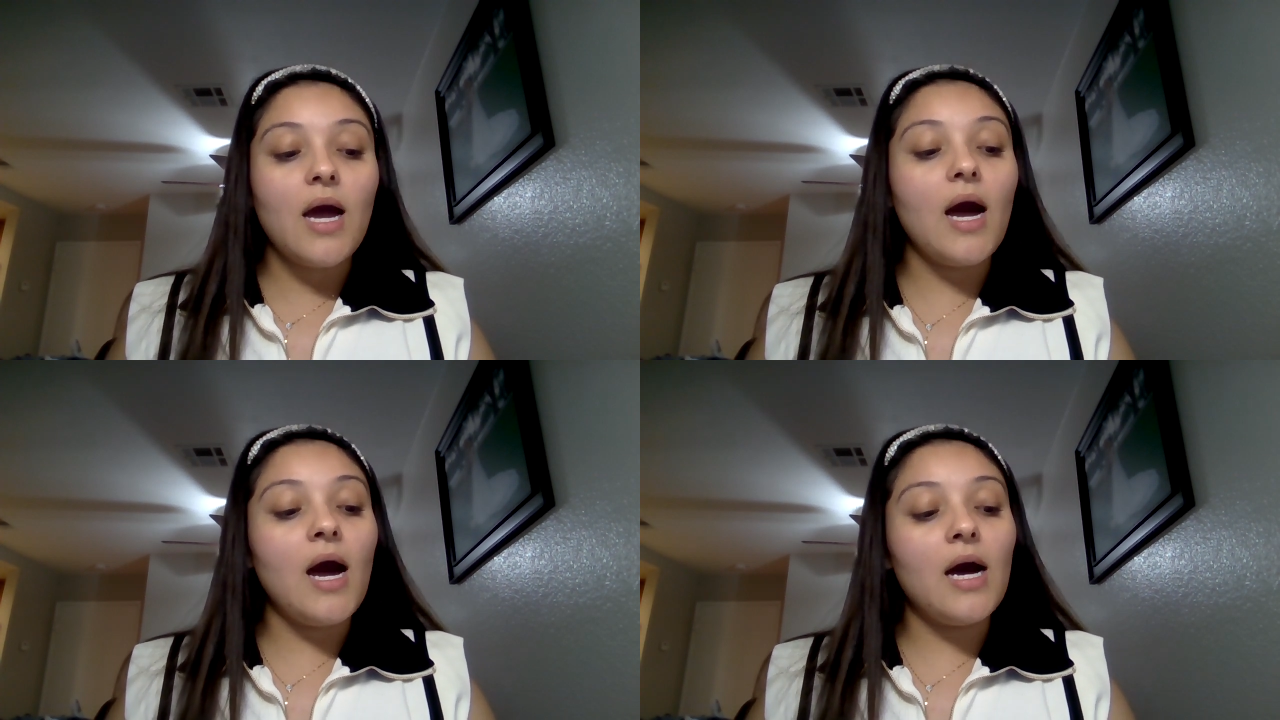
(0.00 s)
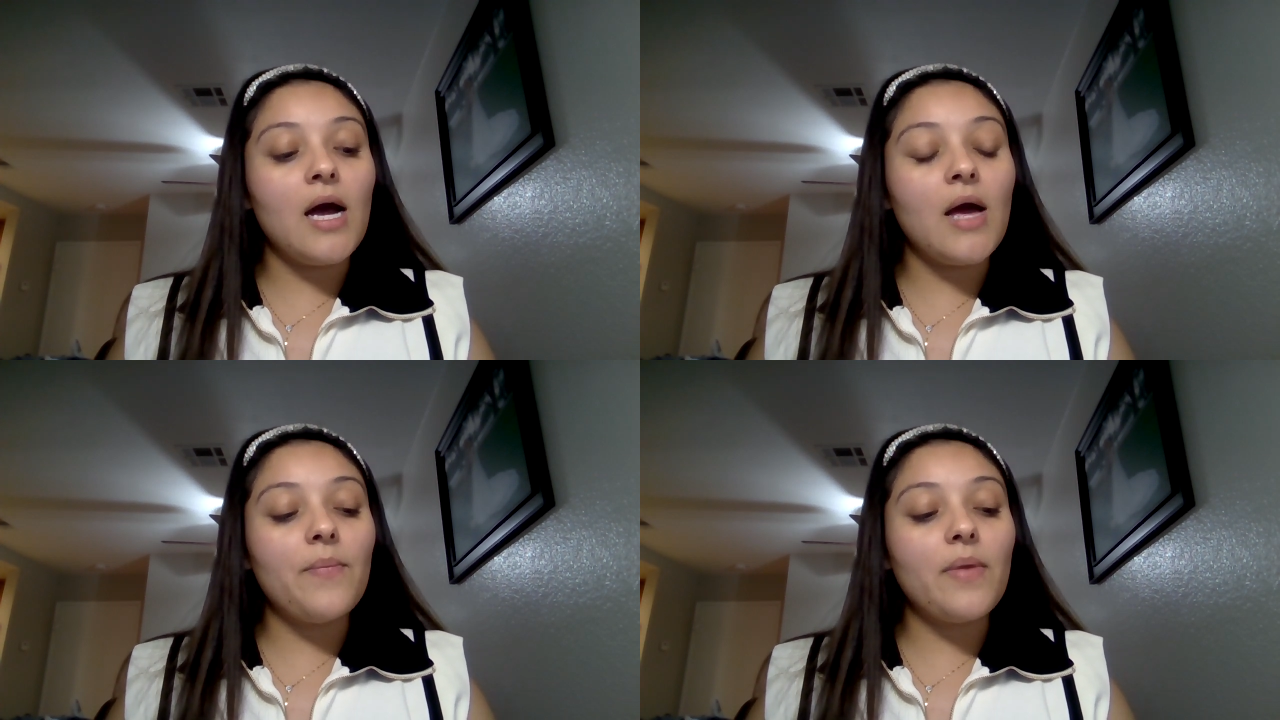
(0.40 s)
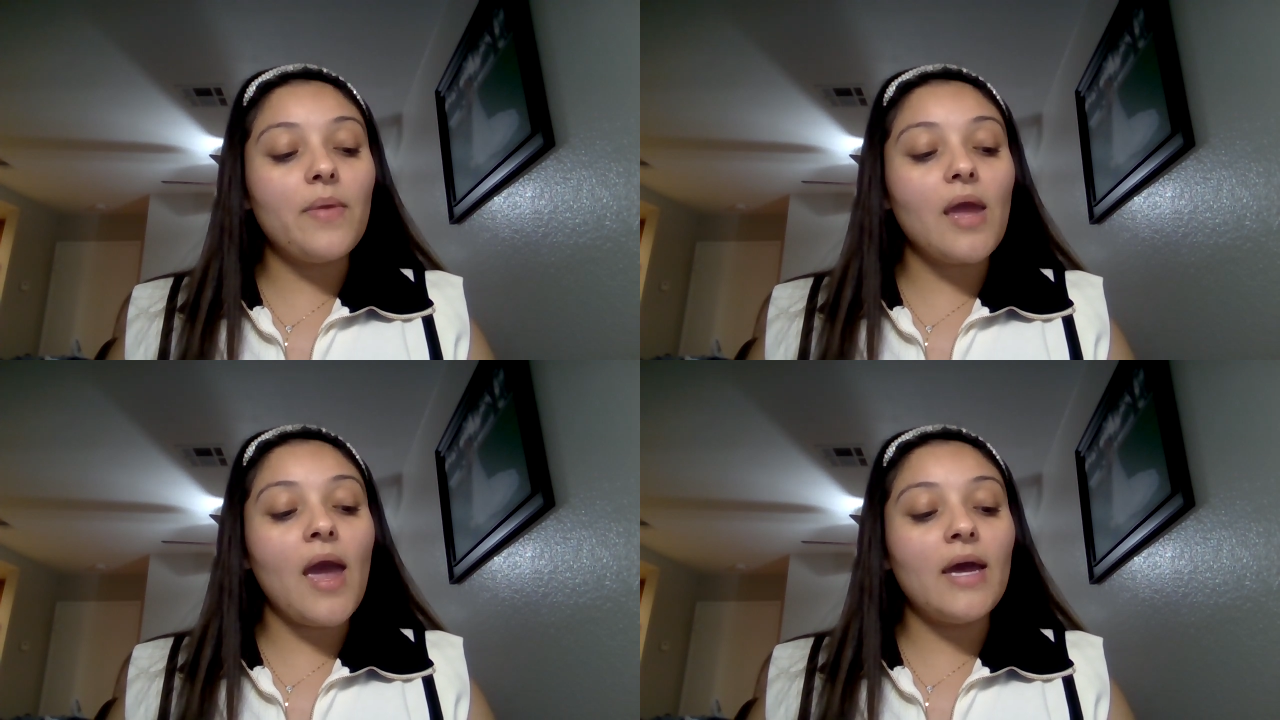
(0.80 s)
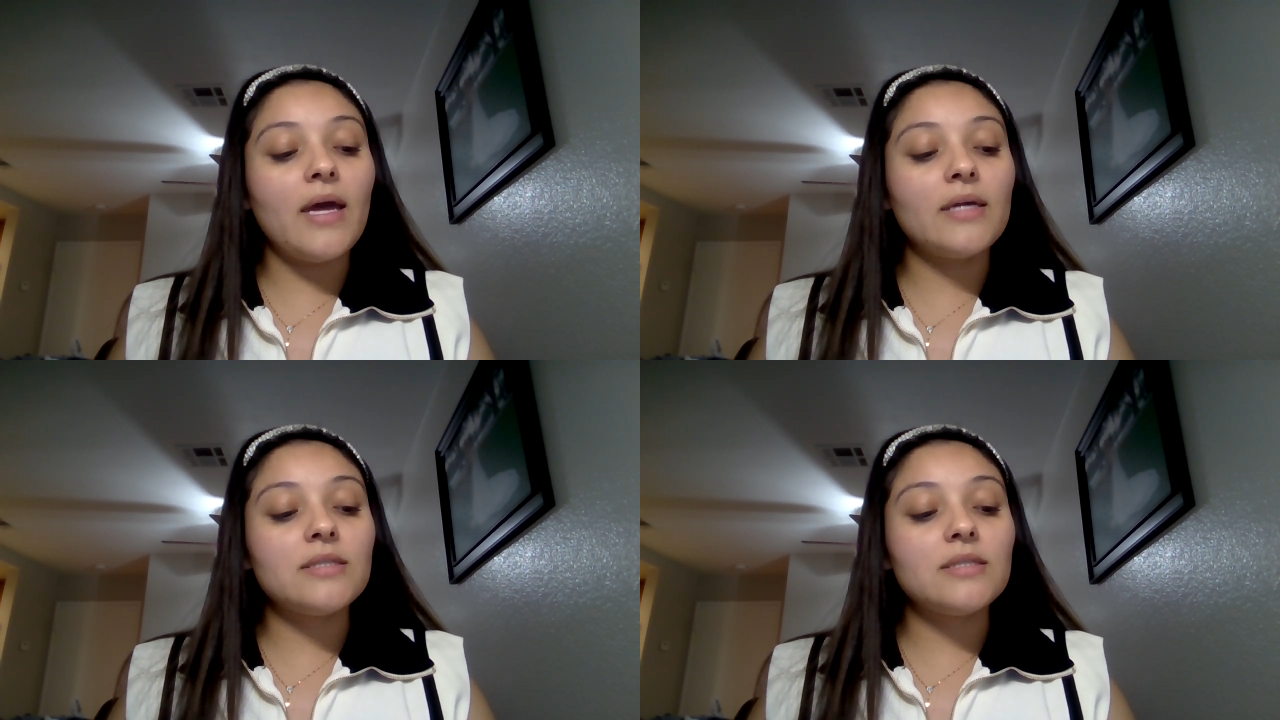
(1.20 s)

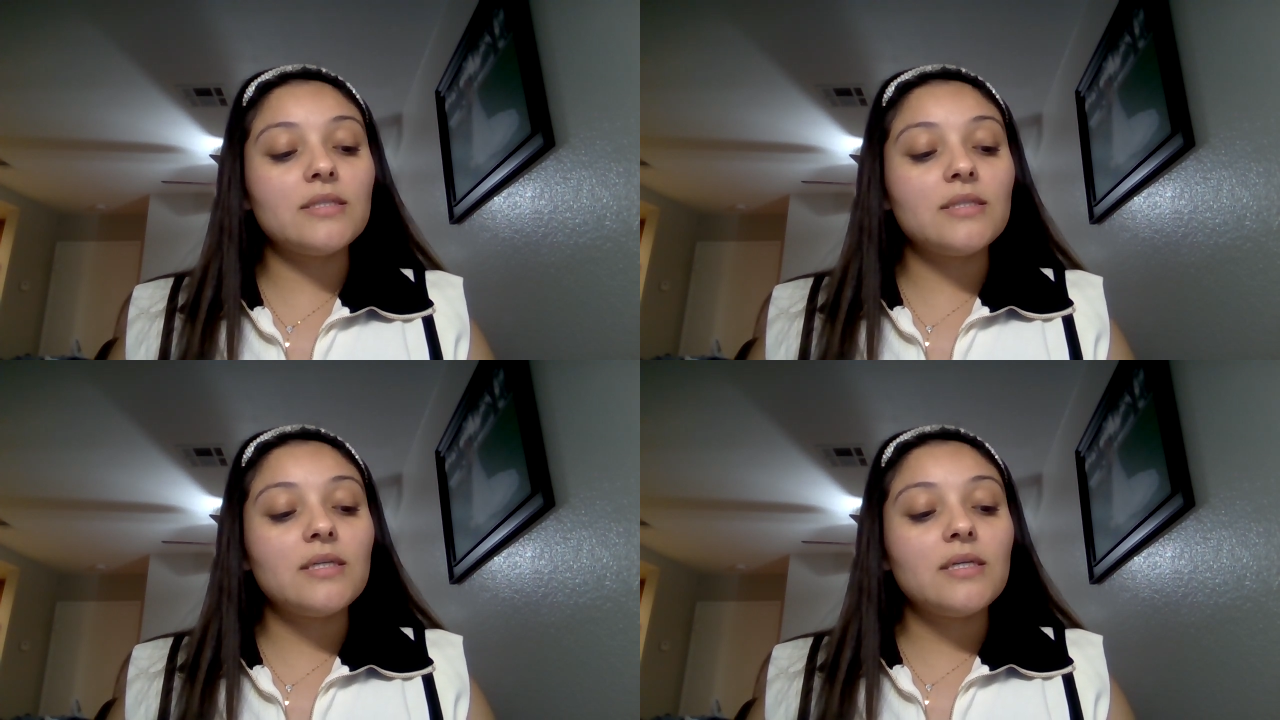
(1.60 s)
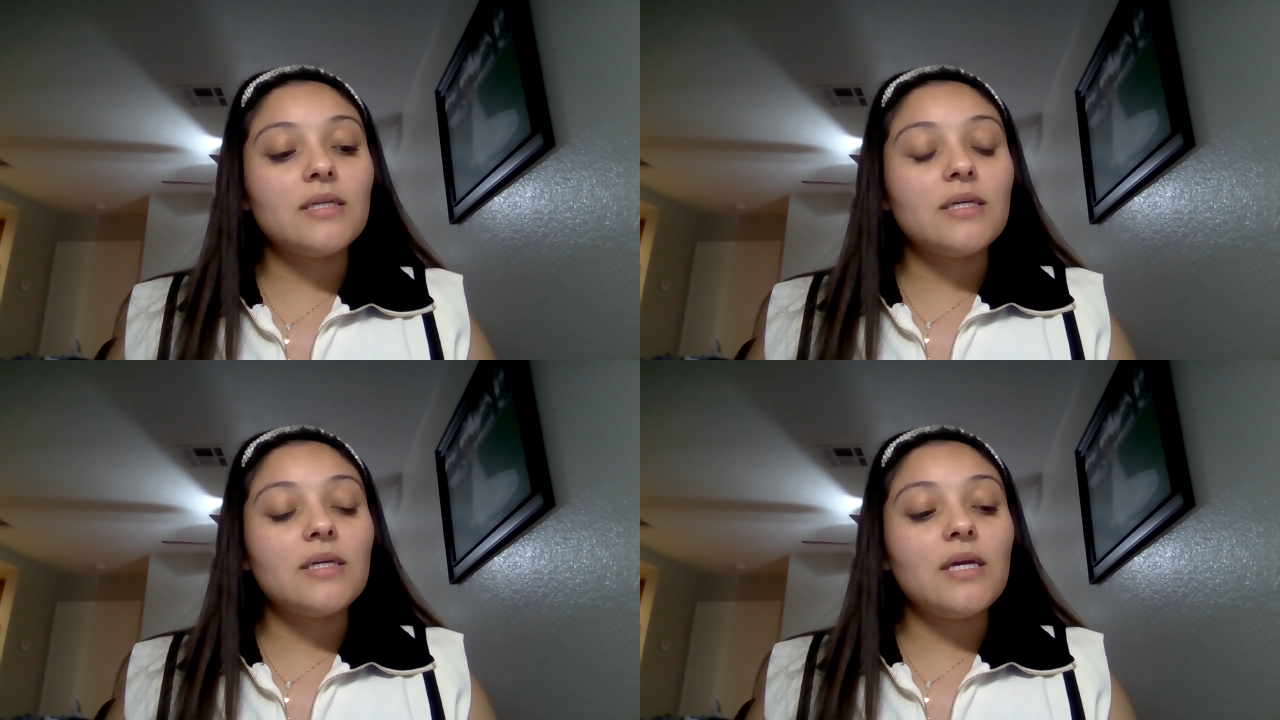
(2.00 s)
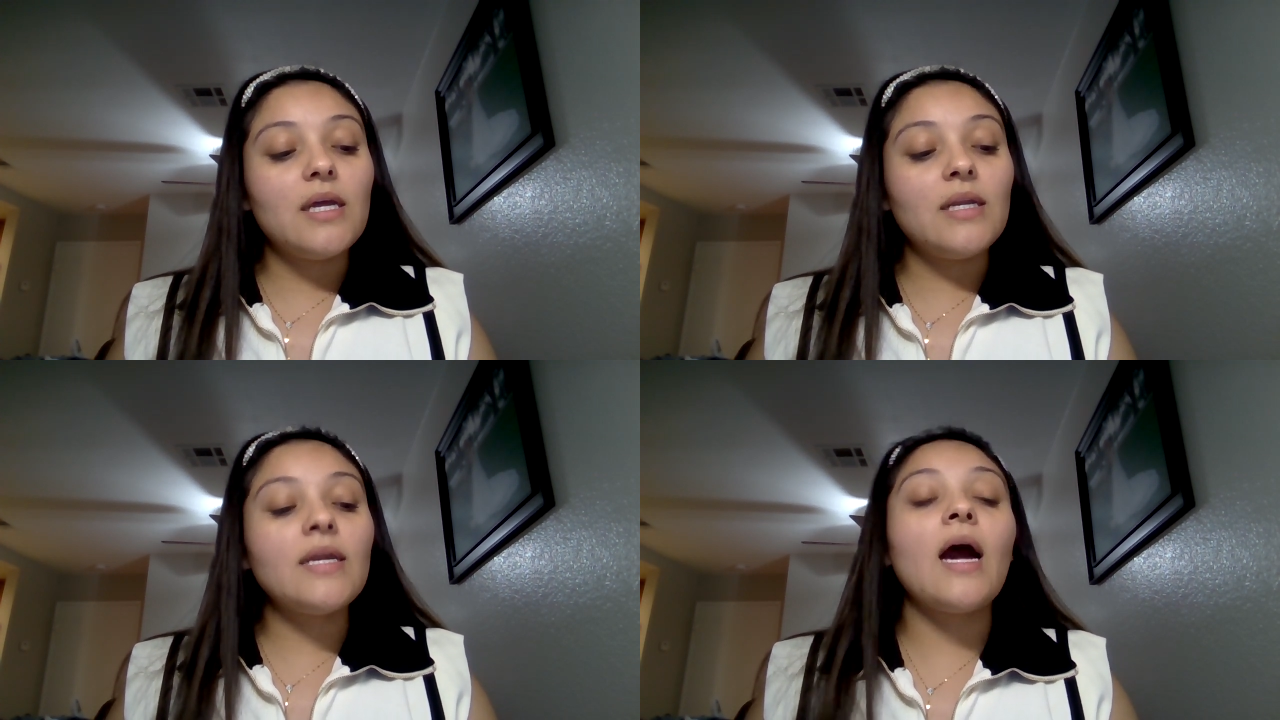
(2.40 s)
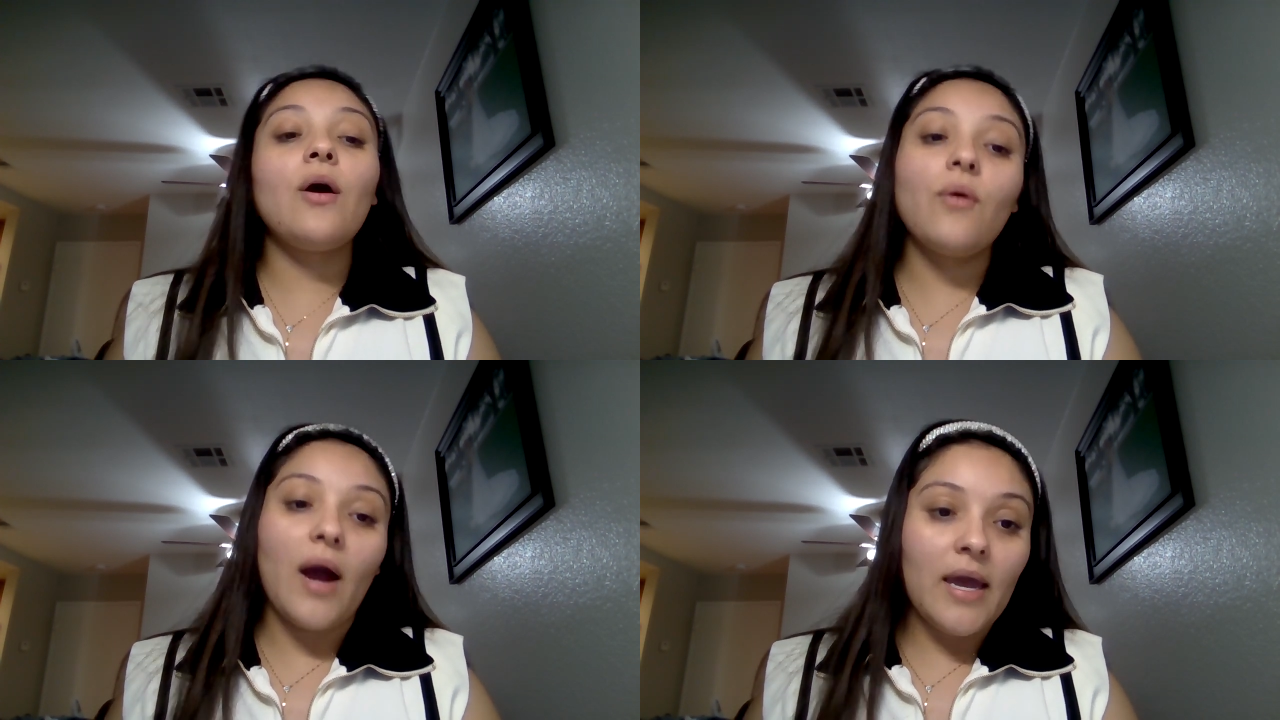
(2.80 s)
And
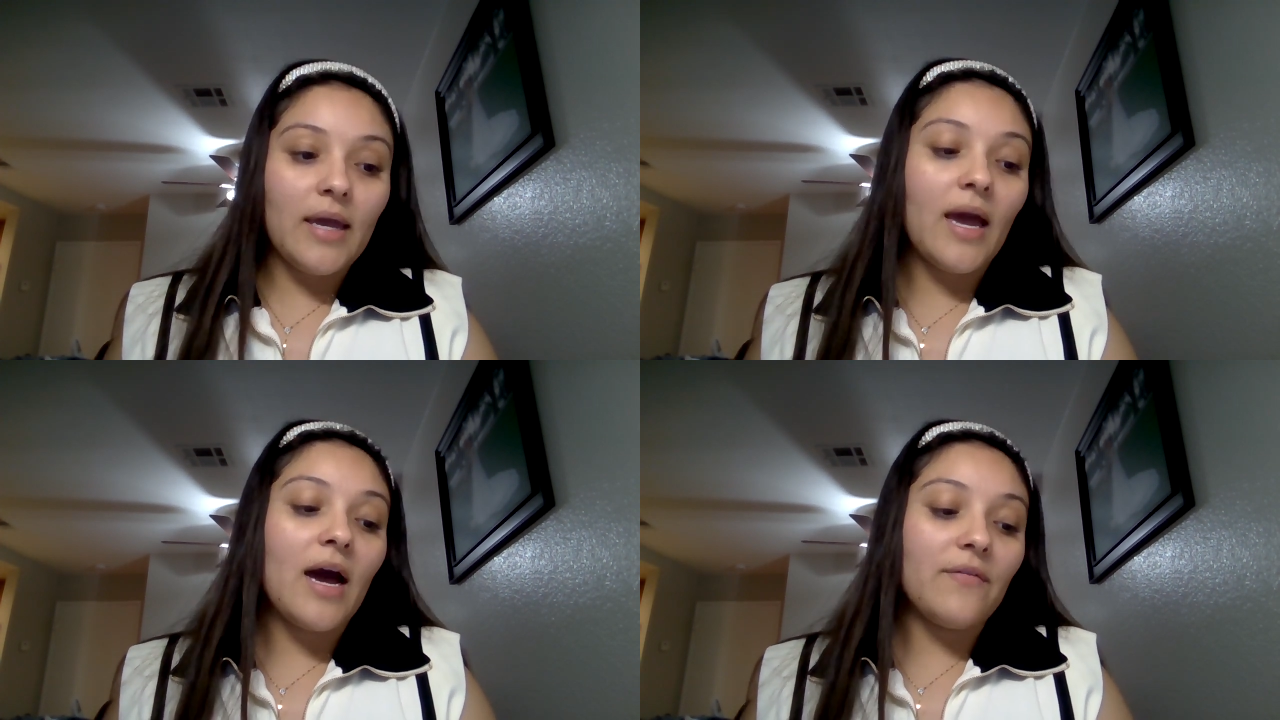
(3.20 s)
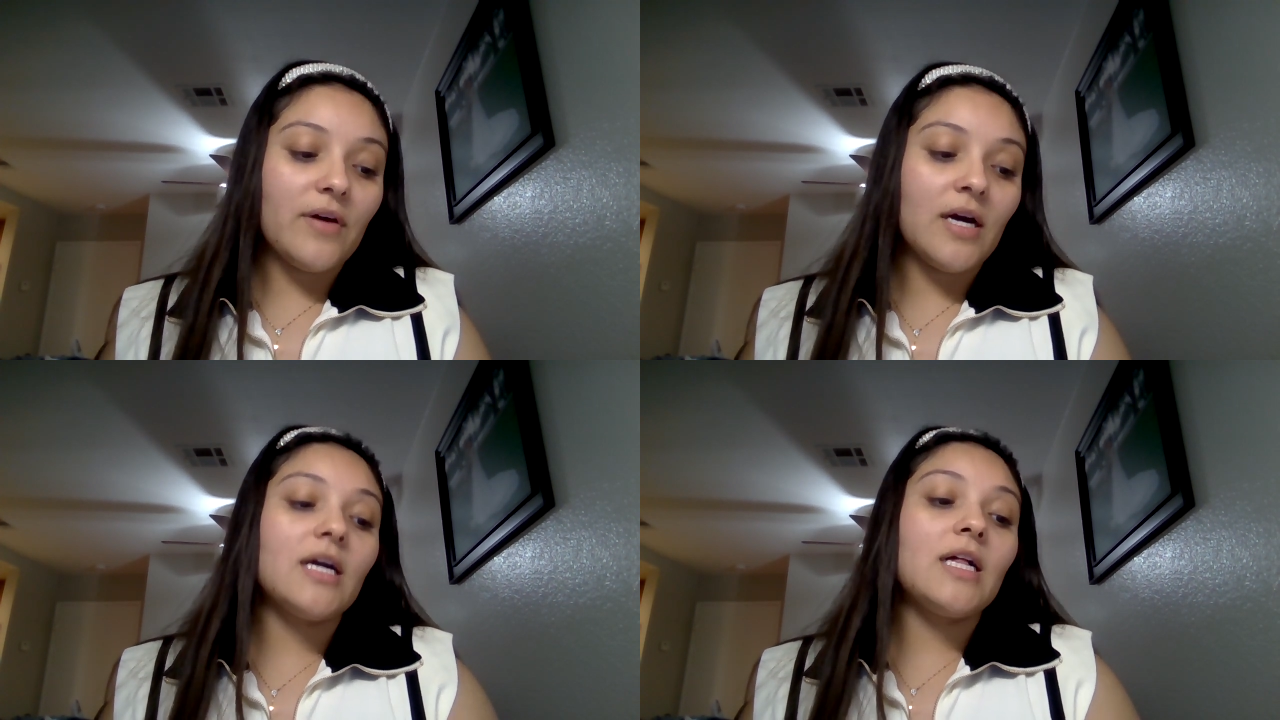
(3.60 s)
now I have a